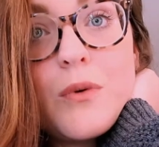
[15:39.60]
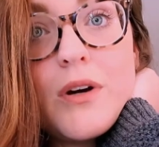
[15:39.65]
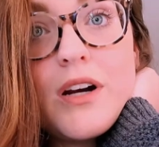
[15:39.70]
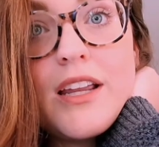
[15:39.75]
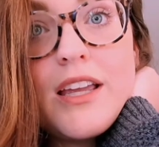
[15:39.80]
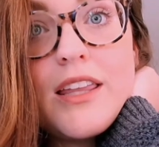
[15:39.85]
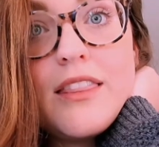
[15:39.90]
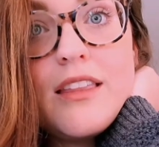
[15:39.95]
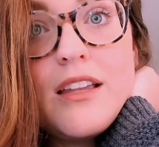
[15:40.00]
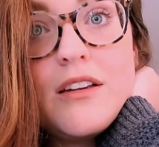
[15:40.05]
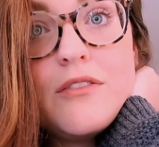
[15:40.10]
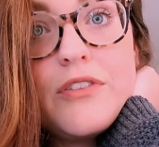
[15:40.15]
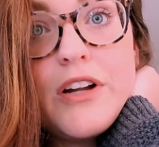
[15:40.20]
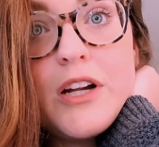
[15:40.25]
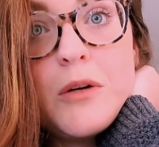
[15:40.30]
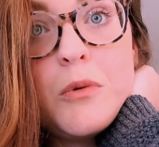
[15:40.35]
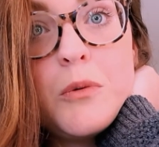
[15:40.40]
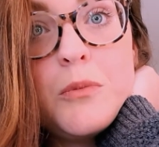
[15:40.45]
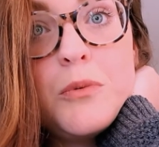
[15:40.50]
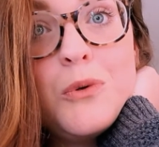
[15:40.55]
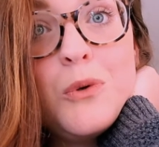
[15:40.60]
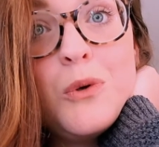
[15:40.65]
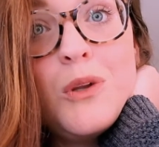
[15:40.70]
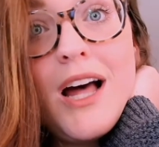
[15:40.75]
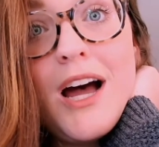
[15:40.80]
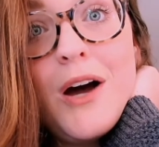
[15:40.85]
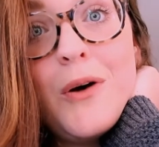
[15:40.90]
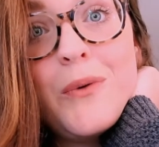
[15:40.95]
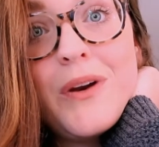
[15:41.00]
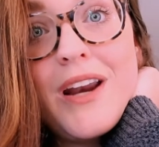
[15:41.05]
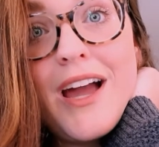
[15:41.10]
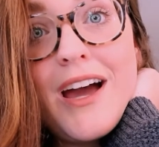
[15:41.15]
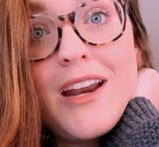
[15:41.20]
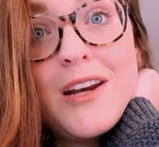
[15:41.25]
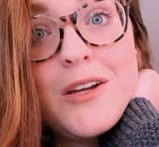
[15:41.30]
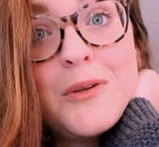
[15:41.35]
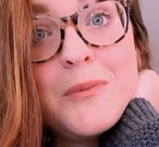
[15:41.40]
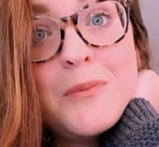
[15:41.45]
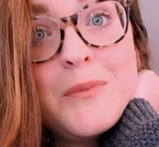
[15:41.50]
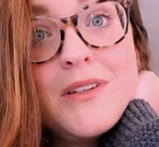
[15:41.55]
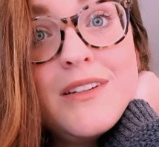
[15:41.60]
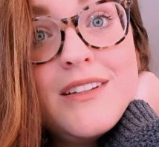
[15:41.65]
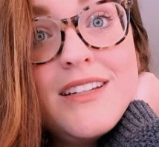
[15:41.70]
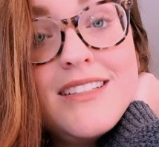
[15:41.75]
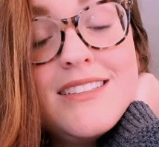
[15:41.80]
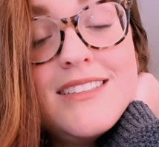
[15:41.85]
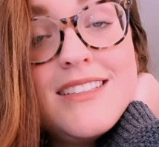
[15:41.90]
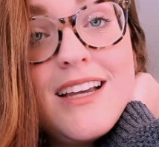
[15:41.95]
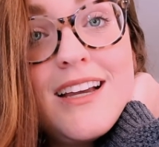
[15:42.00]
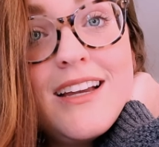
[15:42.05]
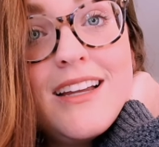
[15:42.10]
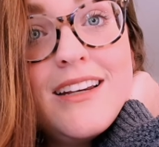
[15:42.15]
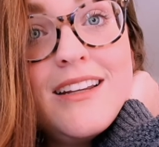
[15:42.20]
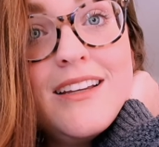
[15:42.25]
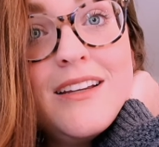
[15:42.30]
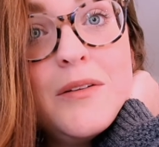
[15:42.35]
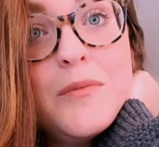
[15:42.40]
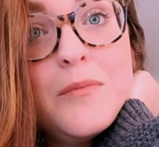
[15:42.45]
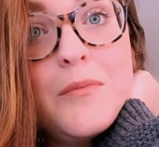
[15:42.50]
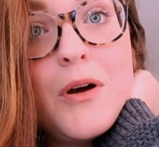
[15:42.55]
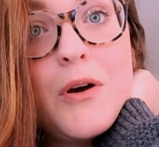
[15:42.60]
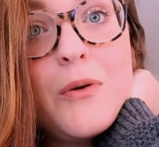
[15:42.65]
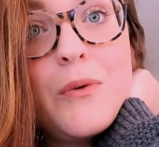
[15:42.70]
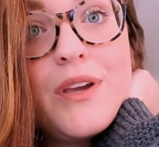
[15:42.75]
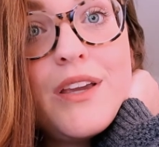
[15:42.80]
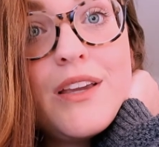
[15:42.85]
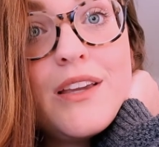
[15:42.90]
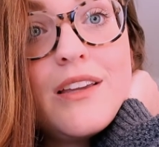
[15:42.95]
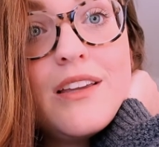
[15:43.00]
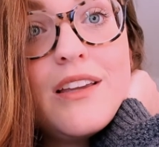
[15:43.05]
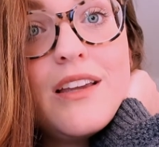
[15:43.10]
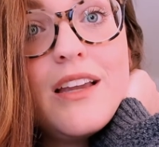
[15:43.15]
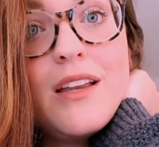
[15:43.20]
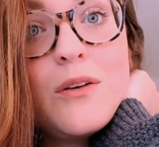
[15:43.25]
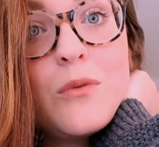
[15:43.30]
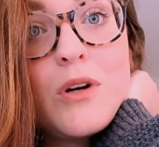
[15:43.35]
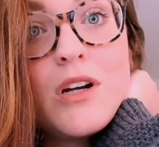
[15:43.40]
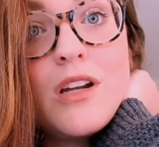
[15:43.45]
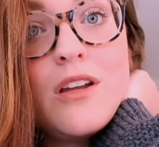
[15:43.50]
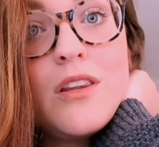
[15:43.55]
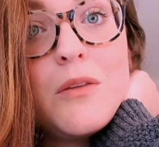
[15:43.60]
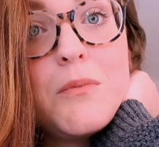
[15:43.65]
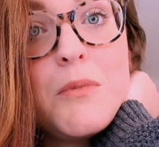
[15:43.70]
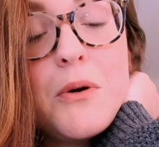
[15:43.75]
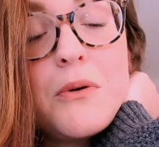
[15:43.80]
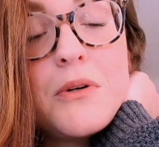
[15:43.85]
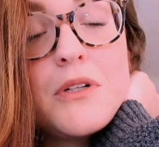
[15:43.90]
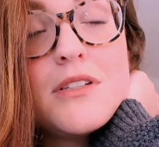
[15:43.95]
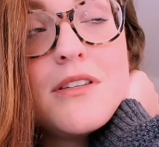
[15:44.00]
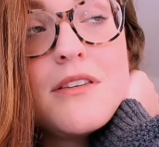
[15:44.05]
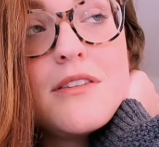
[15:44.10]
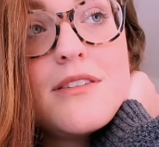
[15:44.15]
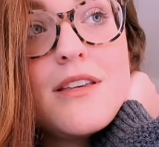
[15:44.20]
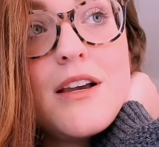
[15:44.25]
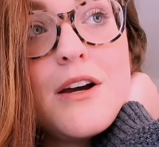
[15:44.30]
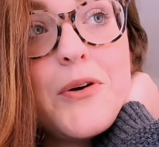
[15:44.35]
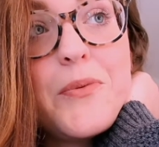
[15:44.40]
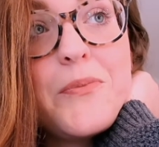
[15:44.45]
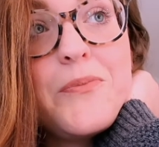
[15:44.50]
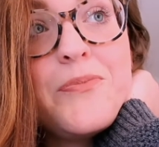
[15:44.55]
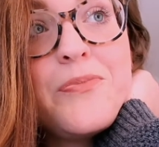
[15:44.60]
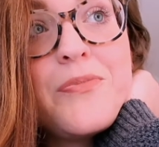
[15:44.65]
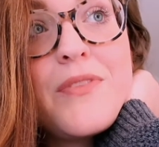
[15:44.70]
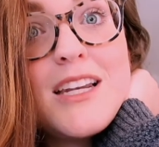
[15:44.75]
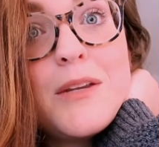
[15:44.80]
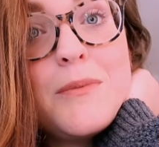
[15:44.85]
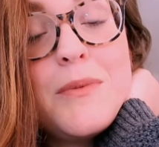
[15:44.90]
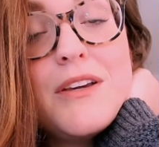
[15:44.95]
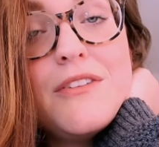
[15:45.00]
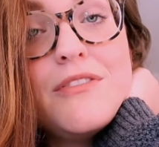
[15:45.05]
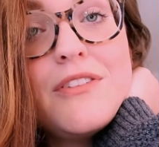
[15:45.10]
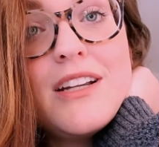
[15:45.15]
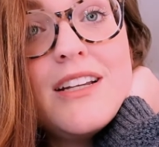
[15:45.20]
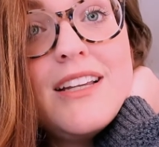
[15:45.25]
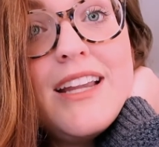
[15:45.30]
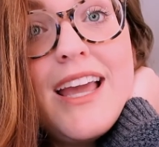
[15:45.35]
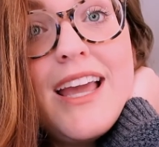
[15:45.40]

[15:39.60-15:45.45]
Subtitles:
we're gonna get the inflatable pool out when Adam is done mowing and working on the mowers. So it's gonna be a fun